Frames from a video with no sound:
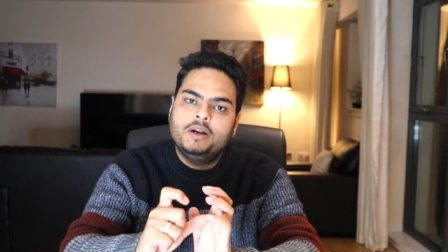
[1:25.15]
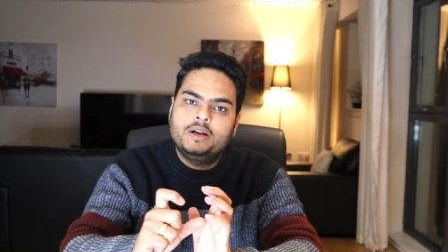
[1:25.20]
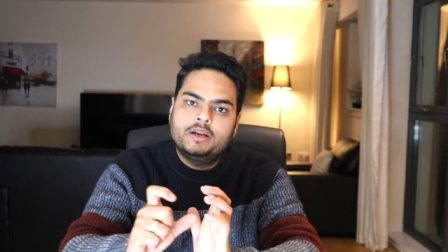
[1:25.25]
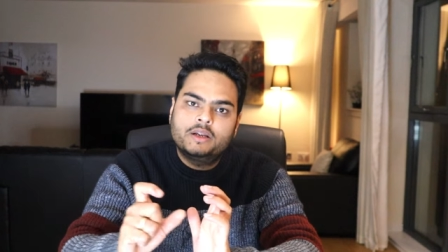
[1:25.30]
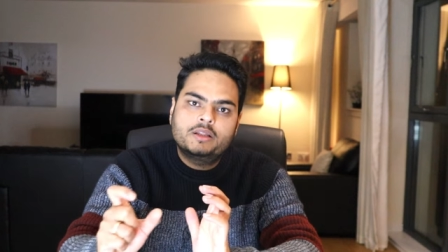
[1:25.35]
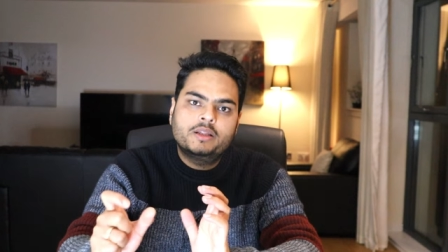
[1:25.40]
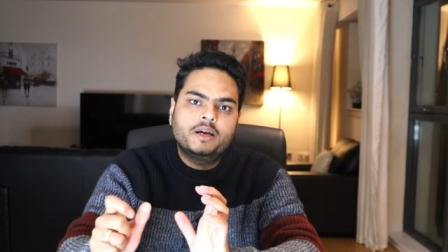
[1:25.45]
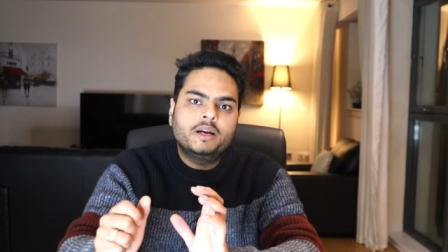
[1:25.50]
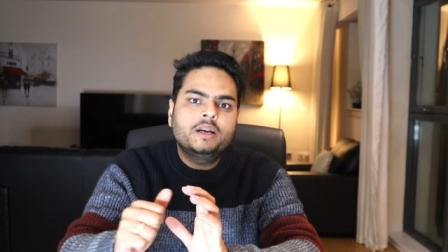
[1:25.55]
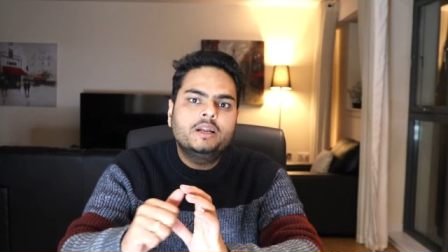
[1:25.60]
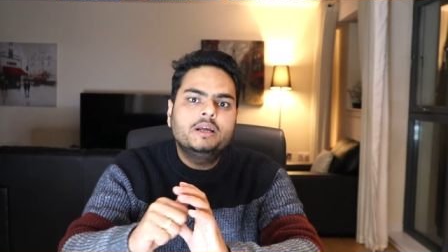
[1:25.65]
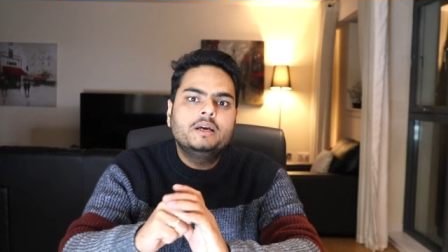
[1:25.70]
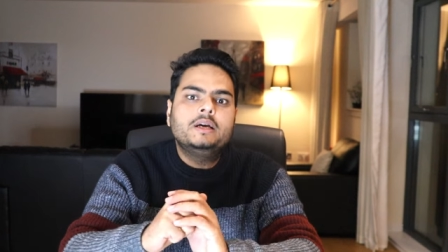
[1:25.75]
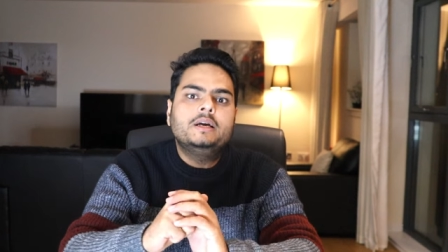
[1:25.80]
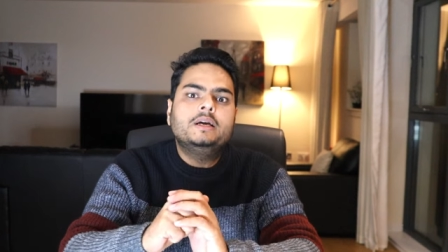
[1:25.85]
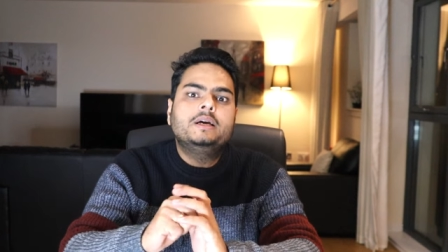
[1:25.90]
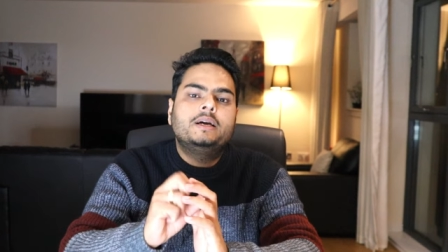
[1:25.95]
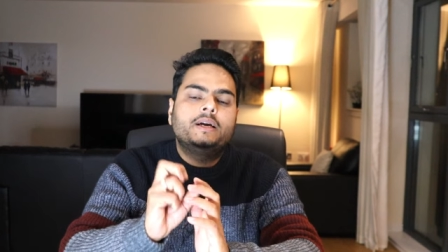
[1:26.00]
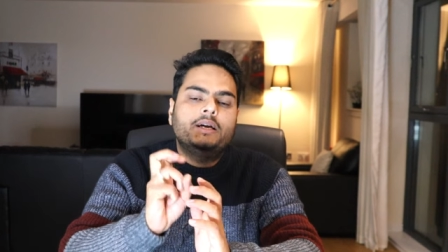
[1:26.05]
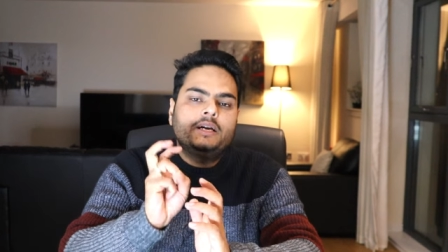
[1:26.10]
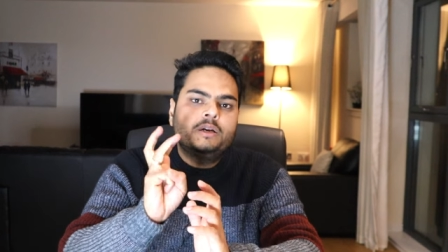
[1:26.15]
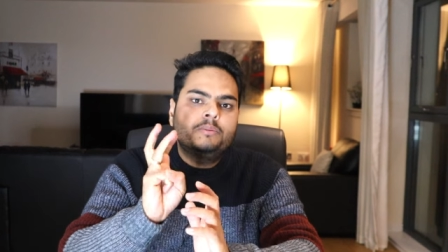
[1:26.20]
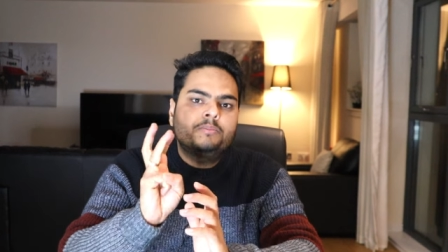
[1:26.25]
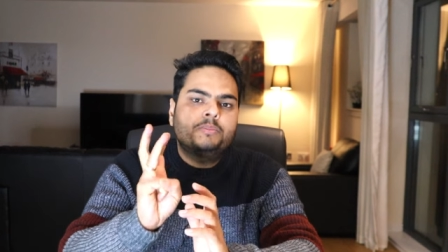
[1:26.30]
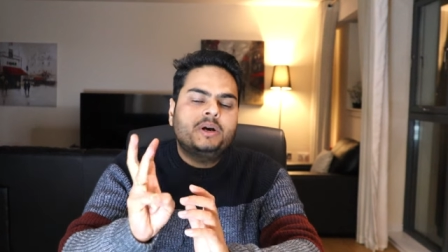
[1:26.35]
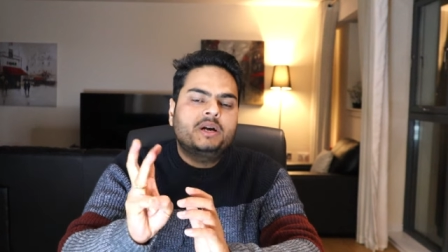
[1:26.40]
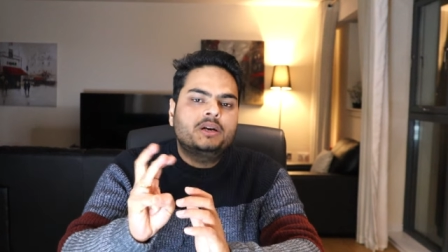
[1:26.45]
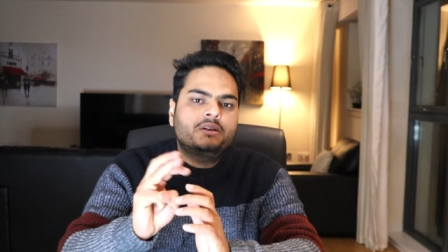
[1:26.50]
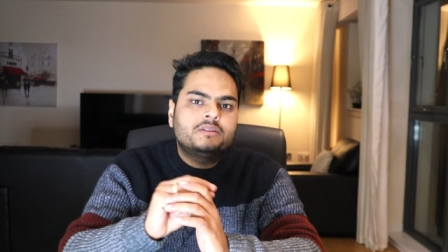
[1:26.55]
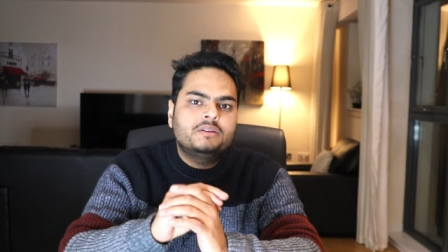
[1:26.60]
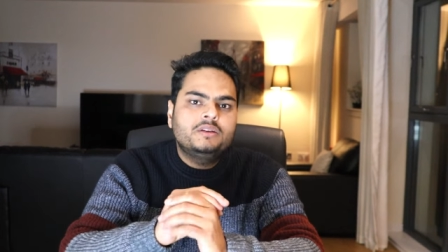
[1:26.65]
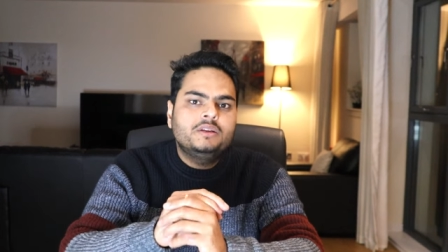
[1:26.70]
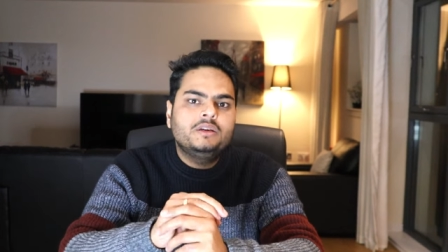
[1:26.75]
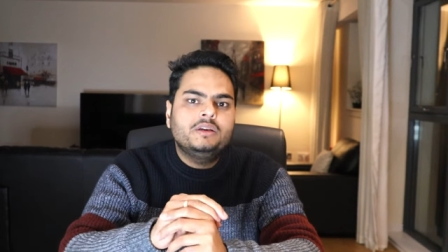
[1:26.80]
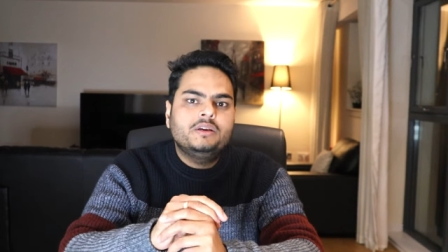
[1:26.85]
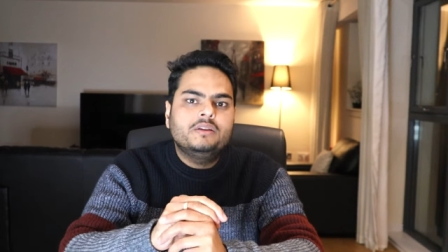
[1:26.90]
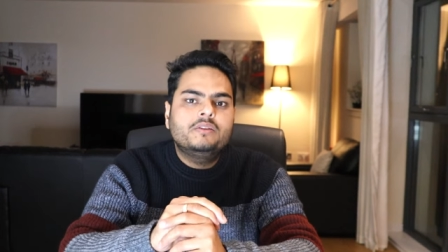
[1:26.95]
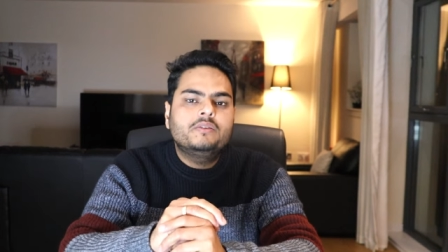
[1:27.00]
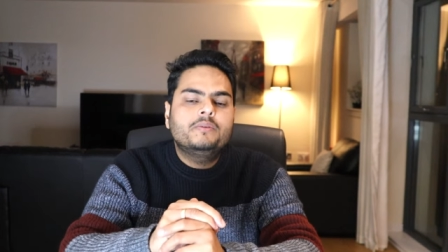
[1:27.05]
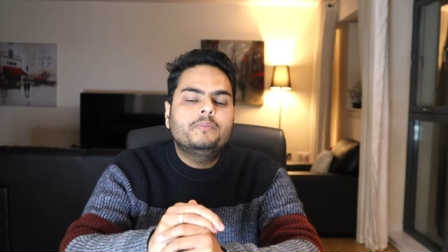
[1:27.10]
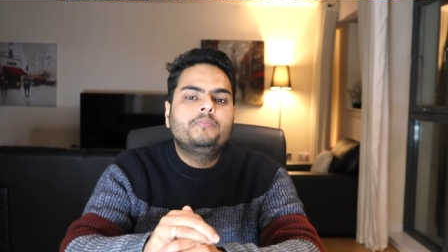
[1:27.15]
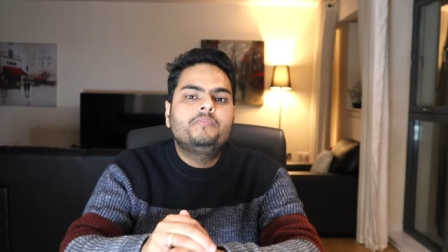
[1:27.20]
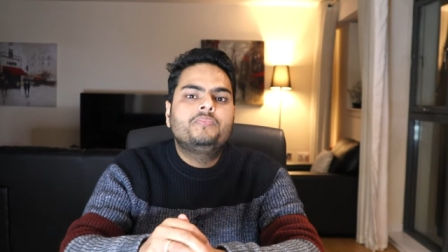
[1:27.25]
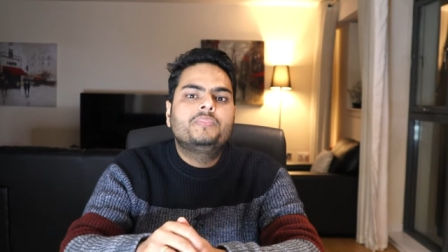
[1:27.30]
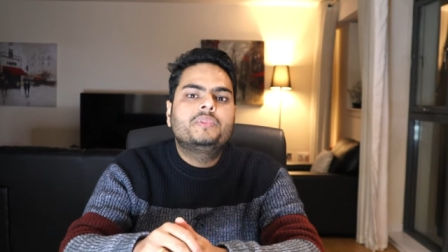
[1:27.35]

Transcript: filter that and part 3 is